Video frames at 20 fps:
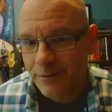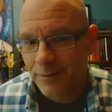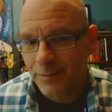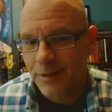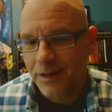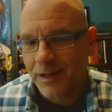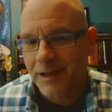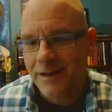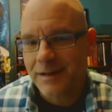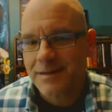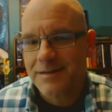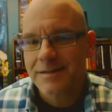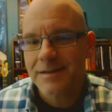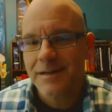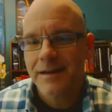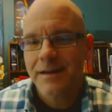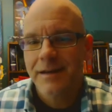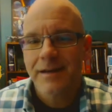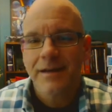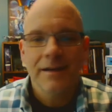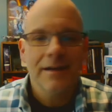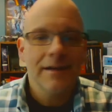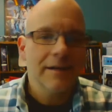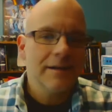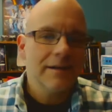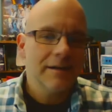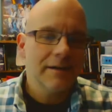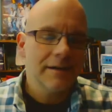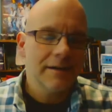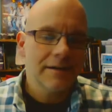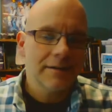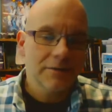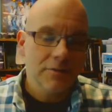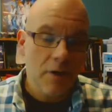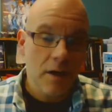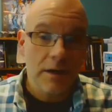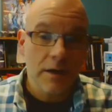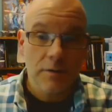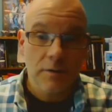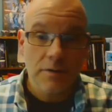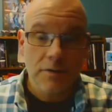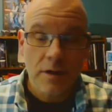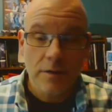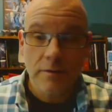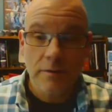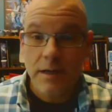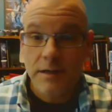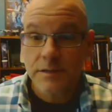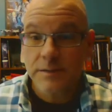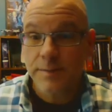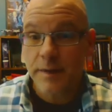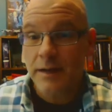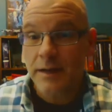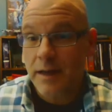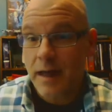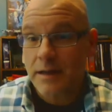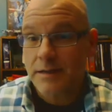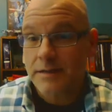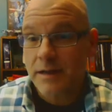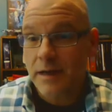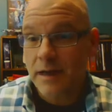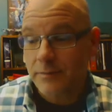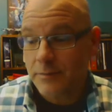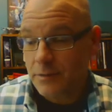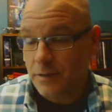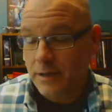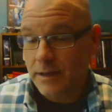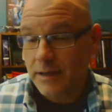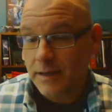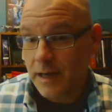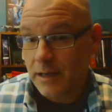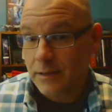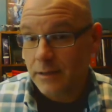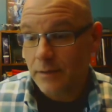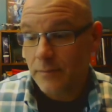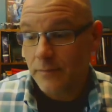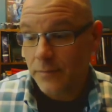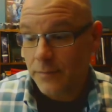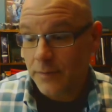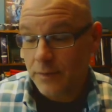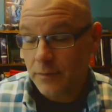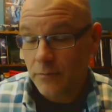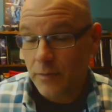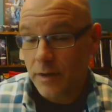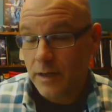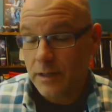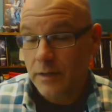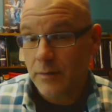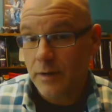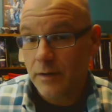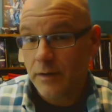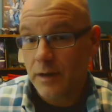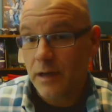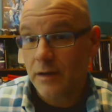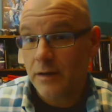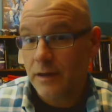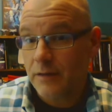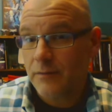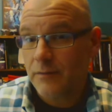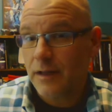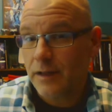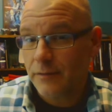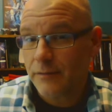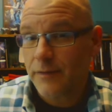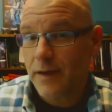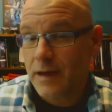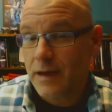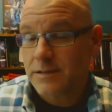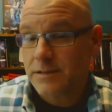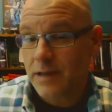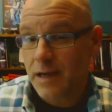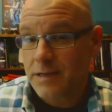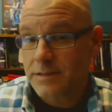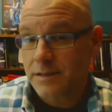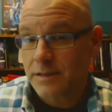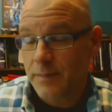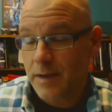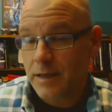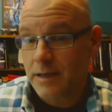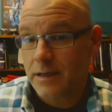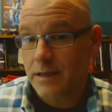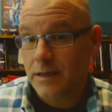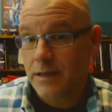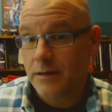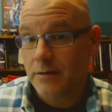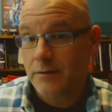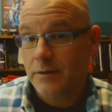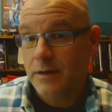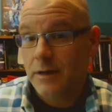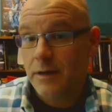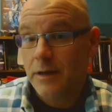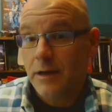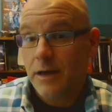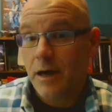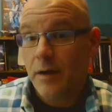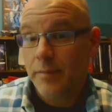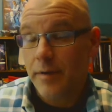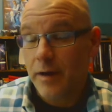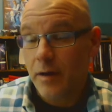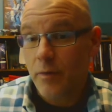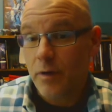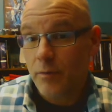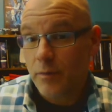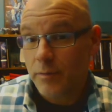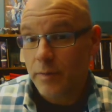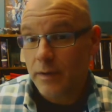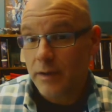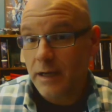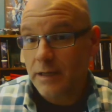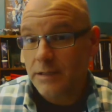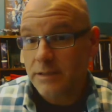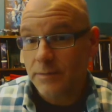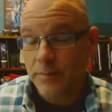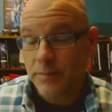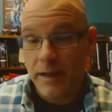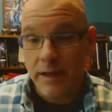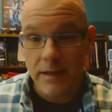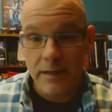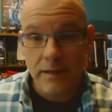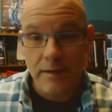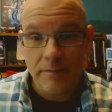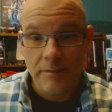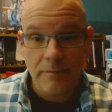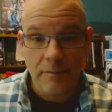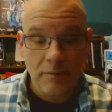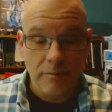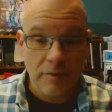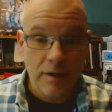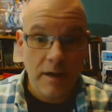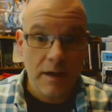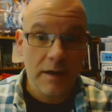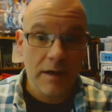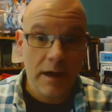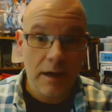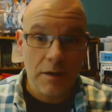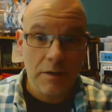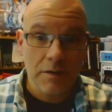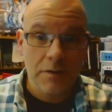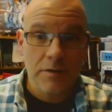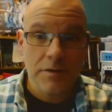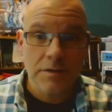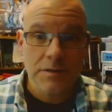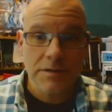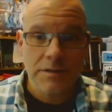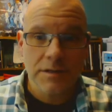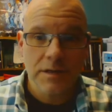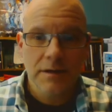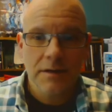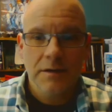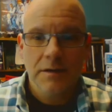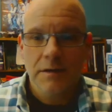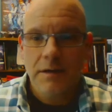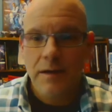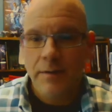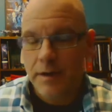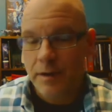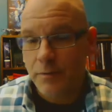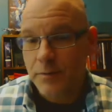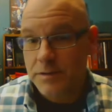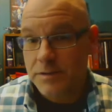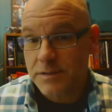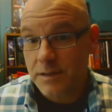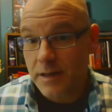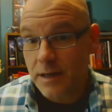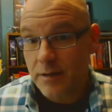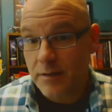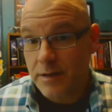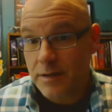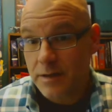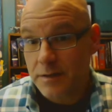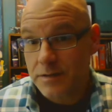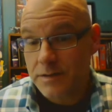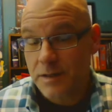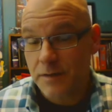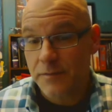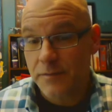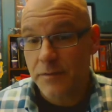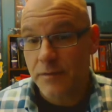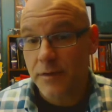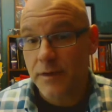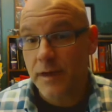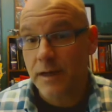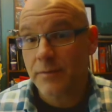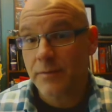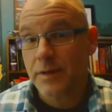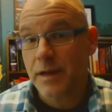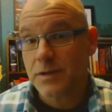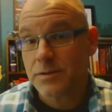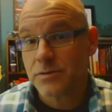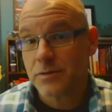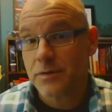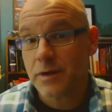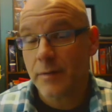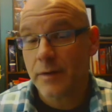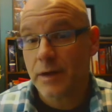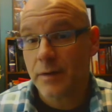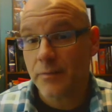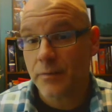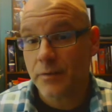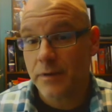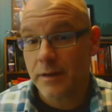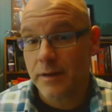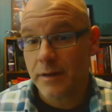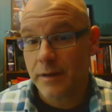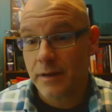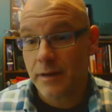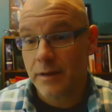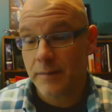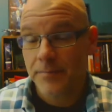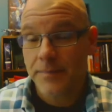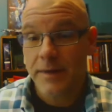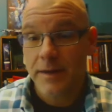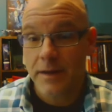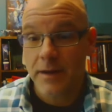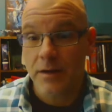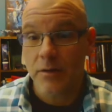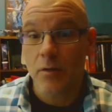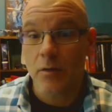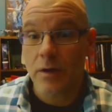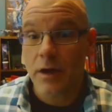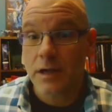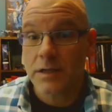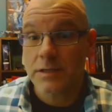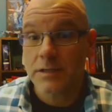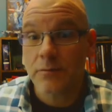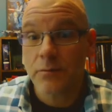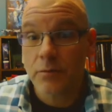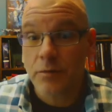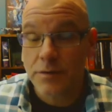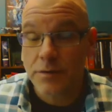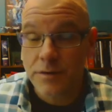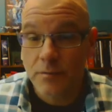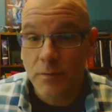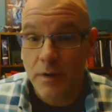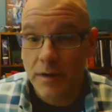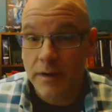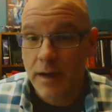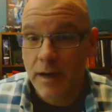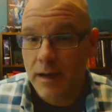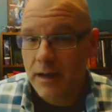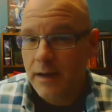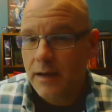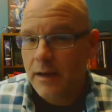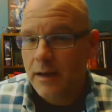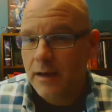or blogs, talking to each other, and spend a lot of time looking at them, reading them, and even like fantasizing, making, you know, about what it would be like to play them, creating characters, coming up with scenarios, if you're a game master, coming up with, you know, all kinds of worlds and whatnot.